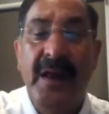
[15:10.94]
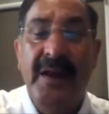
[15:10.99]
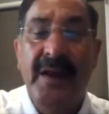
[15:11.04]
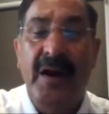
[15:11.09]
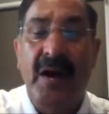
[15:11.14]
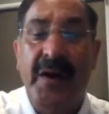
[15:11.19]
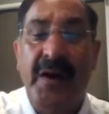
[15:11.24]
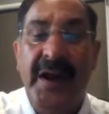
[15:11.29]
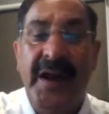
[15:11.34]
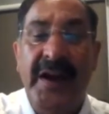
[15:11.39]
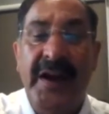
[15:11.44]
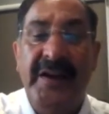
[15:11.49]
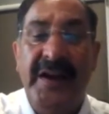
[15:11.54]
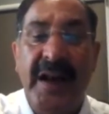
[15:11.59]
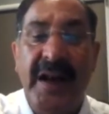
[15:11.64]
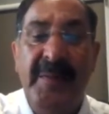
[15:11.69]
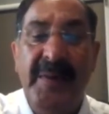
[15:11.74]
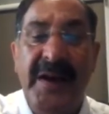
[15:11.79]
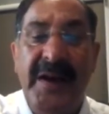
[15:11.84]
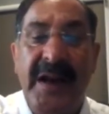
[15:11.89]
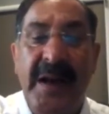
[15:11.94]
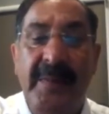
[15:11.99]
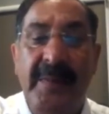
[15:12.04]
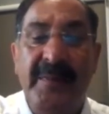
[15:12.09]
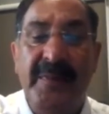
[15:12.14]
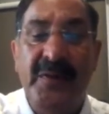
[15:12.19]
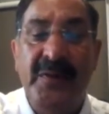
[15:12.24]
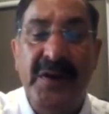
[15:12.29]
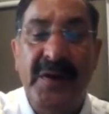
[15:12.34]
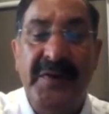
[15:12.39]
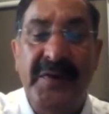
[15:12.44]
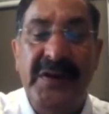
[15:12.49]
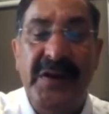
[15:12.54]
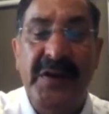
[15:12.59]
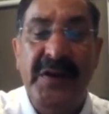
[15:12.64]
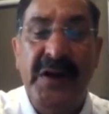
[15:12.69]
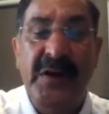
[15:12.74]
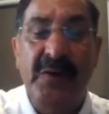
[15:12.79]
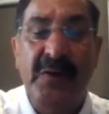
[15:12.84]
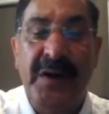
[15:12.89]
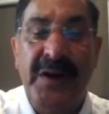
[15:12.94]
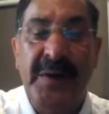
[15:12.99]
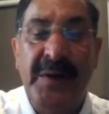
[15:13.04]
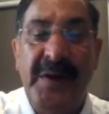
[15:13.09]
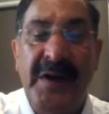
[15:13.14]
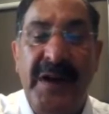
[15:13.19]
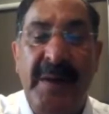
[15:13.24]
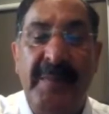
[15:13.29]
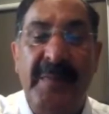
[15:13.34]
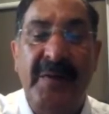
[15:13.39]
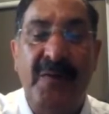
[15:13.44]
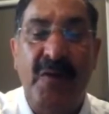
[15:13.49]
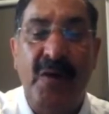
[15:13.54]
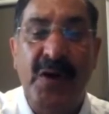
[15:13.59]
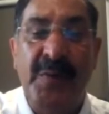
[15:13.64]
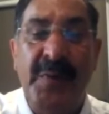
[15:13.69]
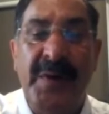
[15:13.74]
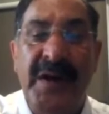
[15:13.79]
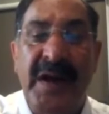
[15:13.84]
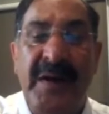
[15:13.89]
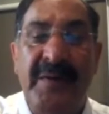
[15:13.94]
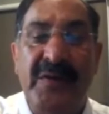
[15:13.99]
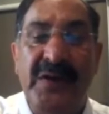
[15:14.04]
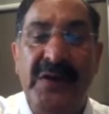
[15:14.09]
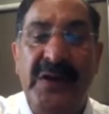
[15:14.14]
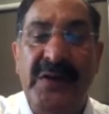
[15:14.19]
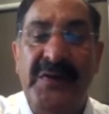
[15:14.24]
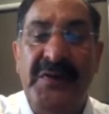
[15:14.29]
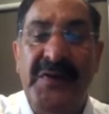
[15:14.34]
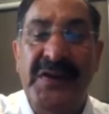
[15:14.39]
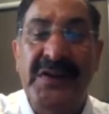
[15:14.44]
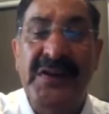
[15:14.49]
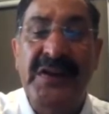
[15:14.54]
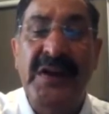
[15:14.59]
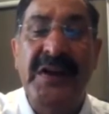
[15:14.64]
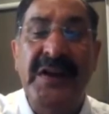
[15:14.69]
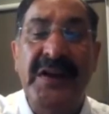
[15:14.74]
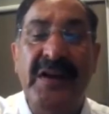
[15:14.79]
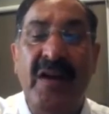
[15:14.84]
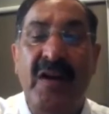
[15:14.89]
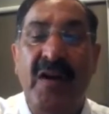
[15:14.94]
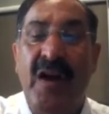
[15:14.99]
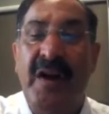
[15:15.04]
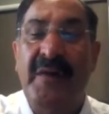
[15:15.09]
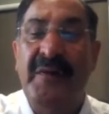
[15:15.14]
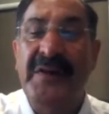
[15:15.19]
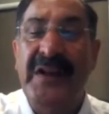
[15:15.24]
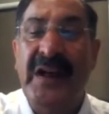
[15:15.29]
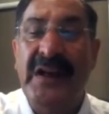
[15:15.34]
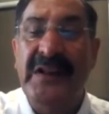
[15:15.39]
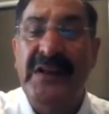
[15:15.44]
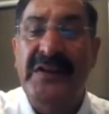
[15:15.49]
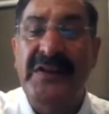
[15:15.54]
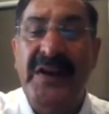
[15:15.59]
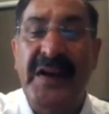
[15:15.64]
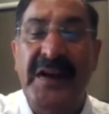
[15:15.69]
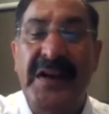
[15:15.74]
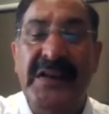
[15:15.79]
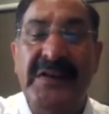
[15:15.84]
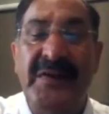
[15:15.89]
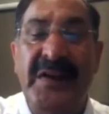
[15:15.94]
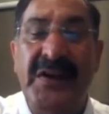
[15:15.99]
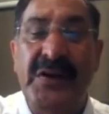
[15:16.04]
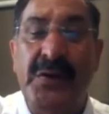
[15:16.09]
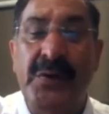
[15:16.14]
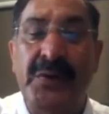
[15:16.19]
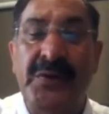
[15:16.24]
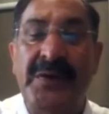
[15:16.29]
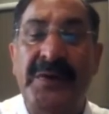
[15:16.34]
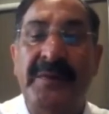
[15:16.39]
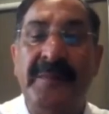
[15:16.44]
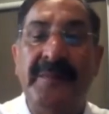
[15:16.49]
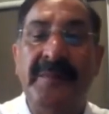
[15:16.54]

Now here 10 milligram rosuvastatin, 20 milligram and 40 milligram rosuvastatin along with other statins were used.